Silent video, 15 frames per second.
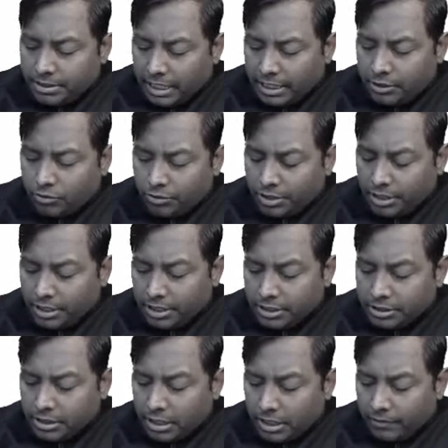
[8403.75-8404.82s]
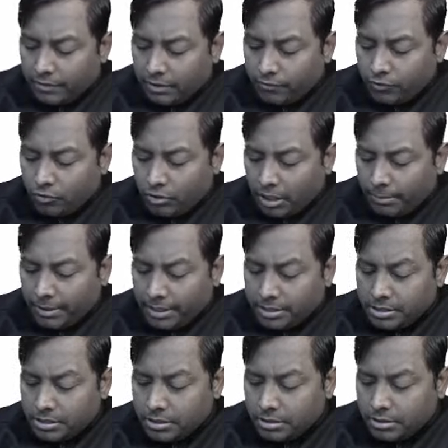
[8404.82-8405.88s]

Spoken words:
try to decrease the level of glutamate